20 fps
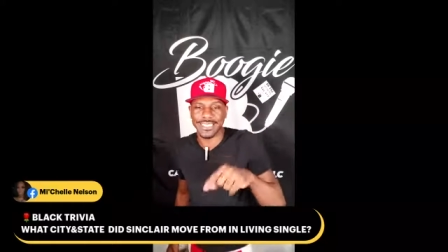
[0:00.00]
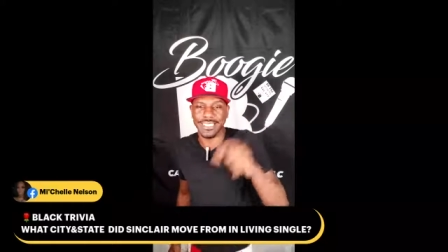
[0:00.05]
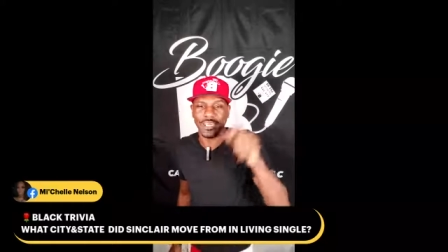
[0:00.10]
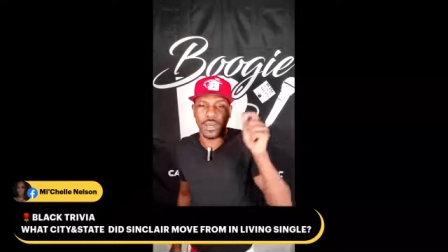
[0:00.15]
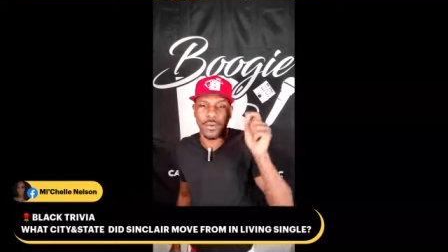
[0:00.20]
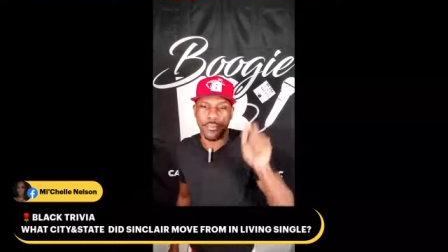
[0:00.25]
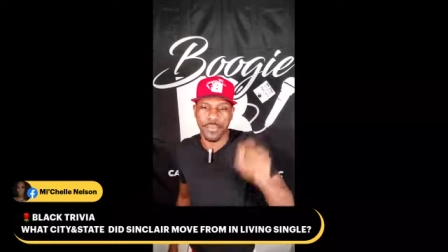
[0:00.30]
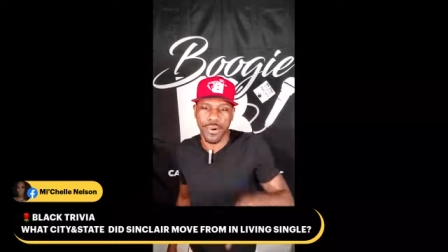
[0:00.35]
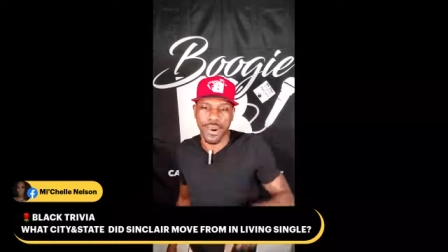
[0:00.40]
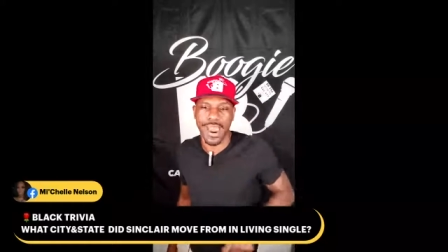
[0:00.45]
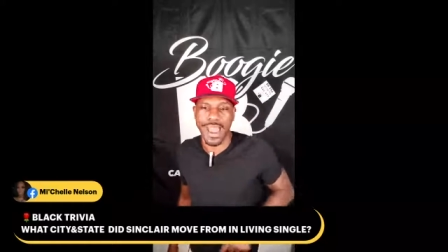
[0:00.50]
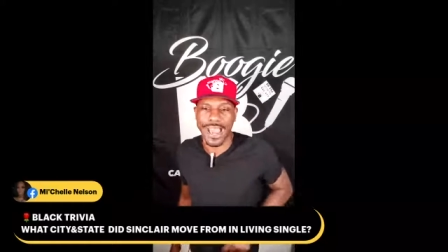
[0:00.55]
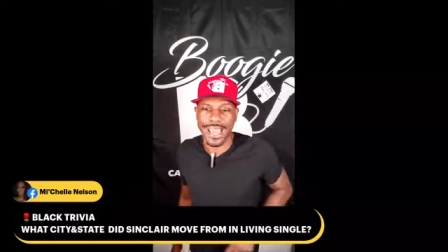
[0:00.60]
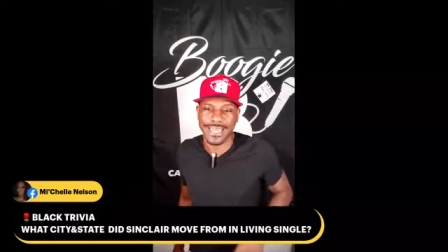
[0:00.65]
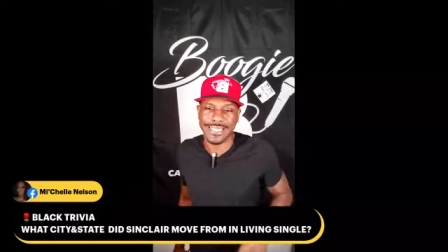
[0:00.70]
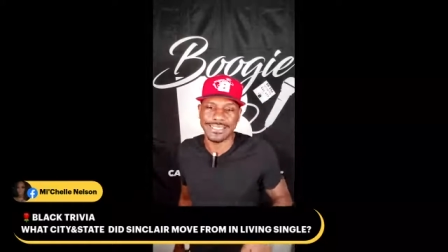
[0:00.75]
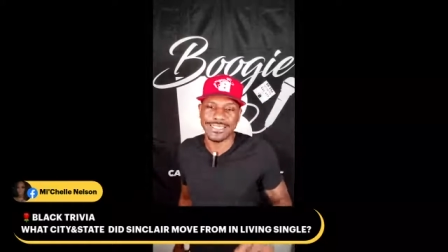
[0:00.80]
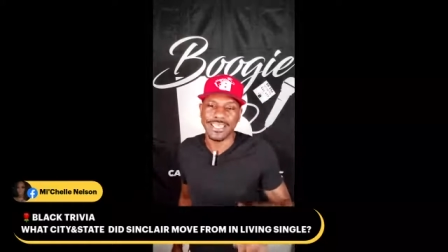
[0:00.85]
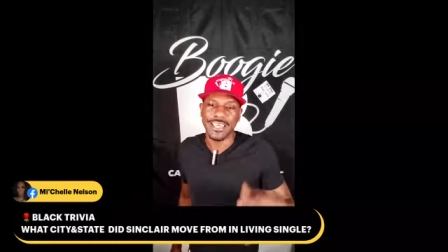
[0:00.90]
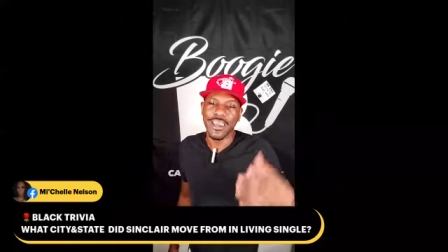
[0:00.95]
get a
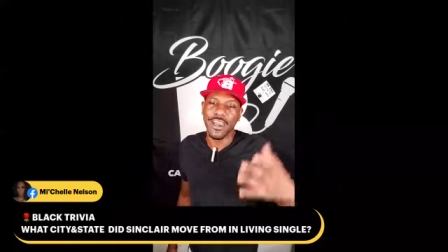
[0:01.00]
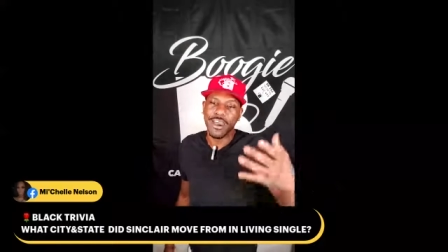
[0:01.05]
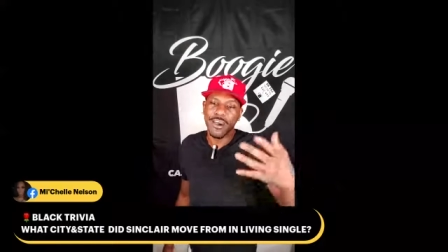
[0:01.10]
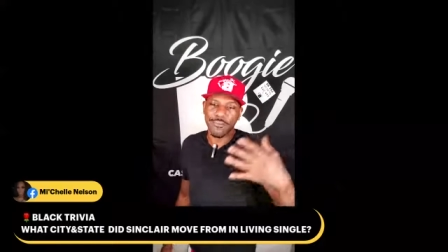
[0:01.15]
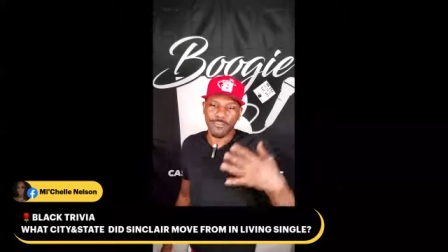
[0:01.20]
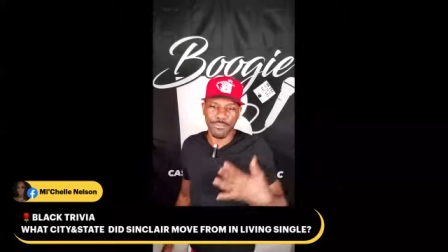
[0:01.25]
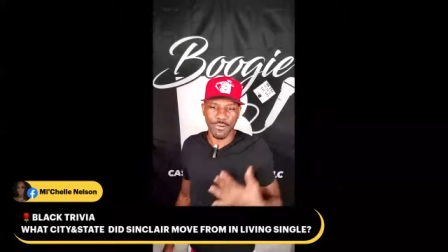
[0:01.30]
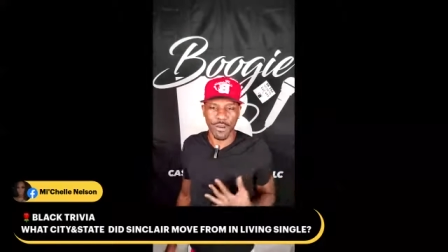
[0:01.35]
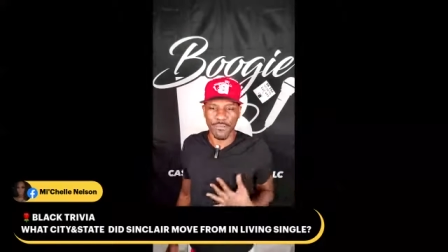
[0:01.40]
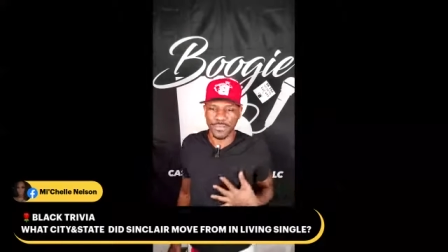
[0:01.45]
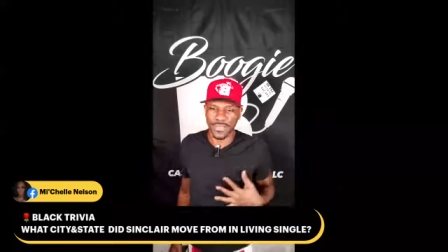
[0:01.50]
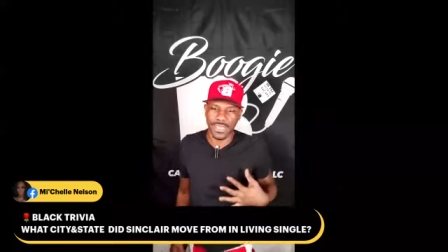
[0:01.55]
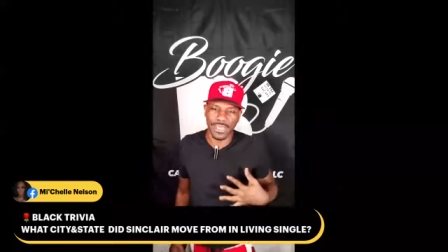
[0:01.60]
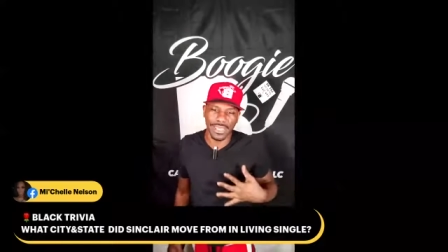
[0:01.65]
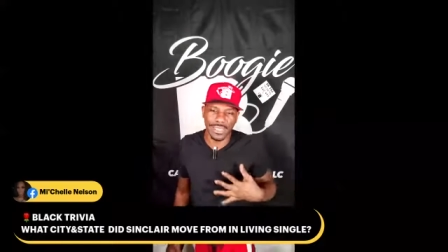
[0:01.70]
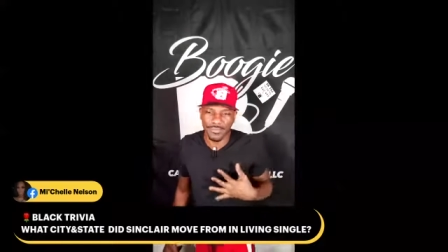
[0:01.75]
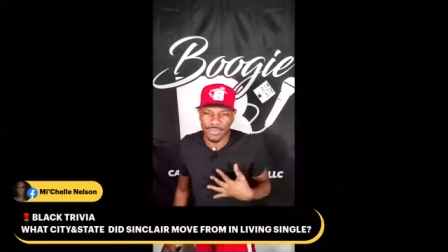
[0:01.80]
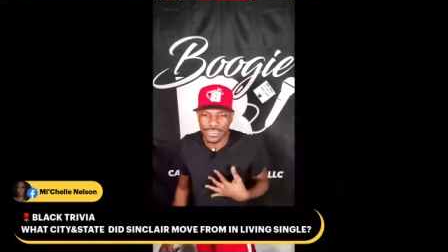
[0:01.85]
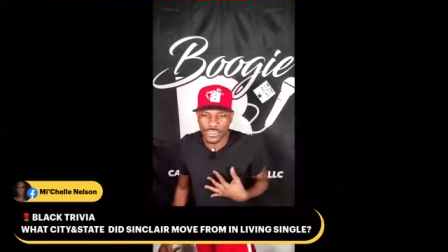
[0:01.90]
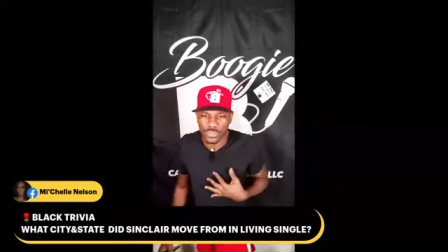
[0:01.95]
prize from the
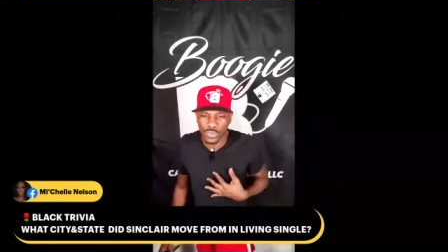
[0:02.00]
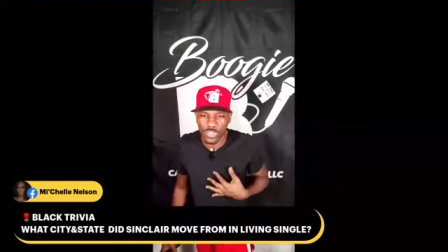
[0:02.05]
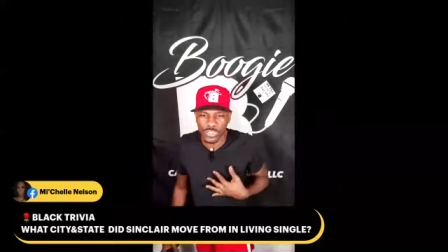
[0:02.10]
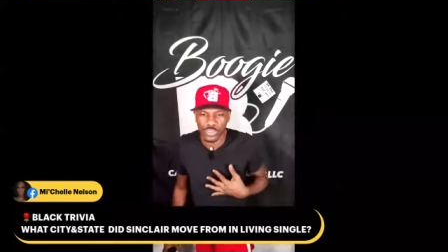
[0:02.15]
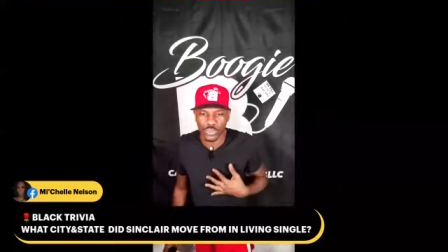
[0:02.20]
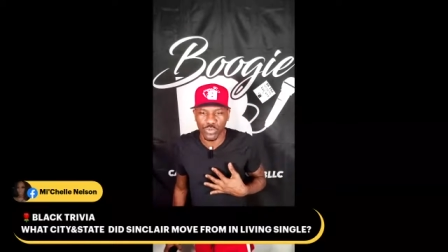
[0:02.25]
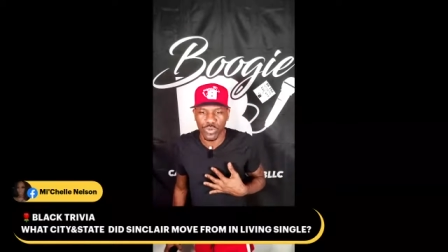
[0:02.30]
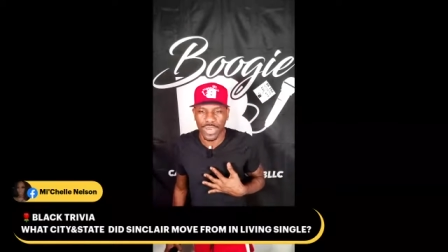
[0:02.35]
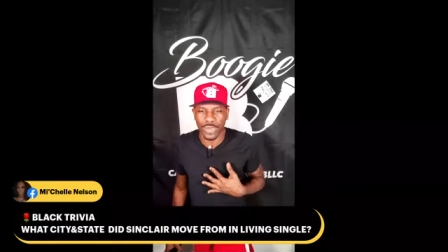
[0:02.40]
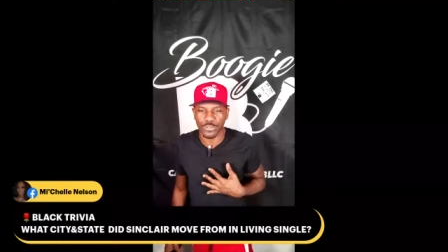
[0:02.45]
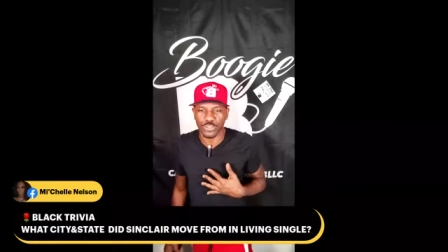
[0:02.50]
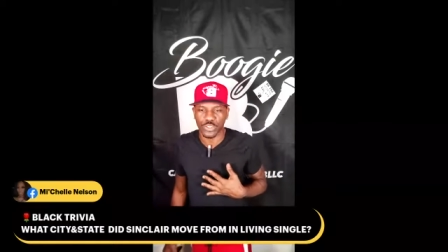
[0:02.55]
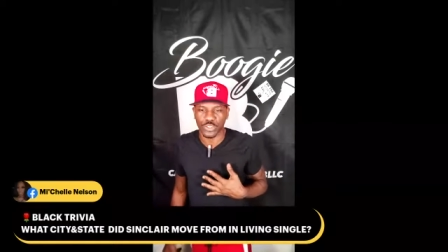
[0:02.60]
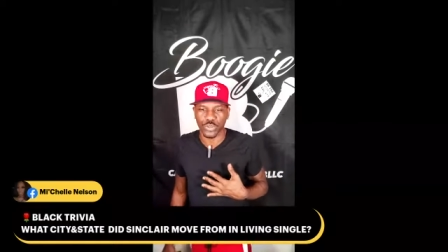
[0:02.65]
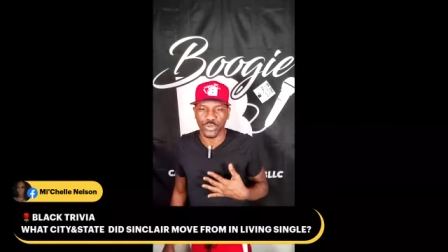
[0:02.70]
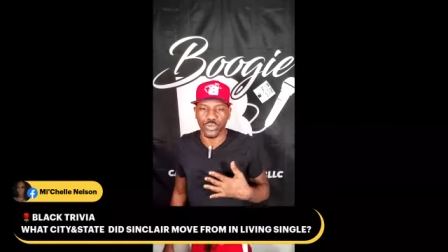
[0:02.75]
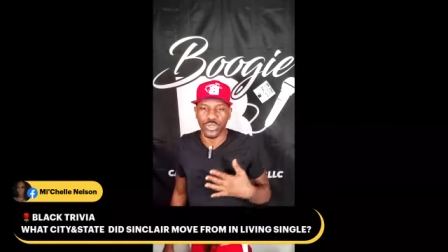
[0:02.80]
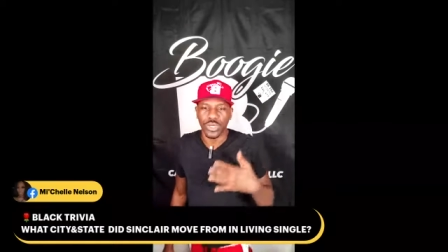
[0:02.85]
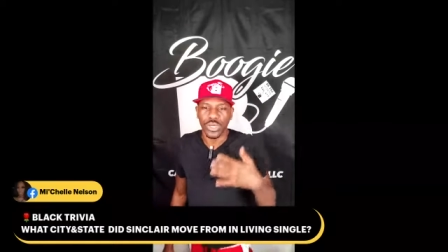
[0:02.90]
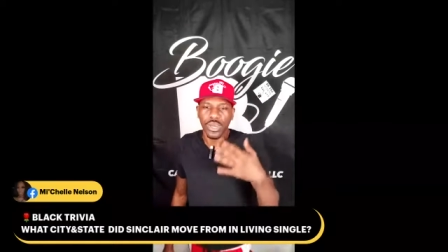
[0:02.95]
Let Me Stress You Out
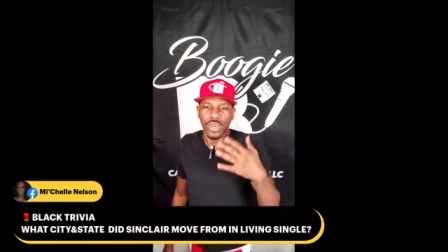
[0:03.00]
show.